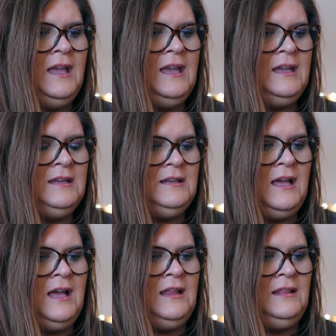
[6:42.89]
And
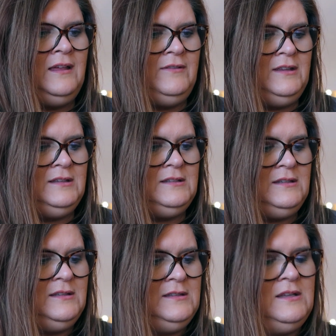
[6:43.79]
I love
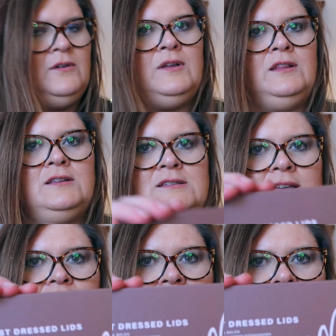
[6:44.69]
it. So it looks
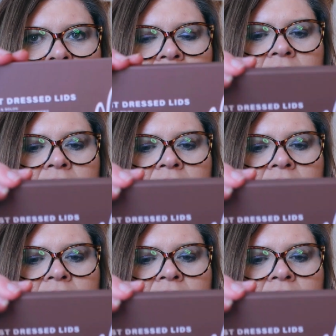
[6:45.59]
like this.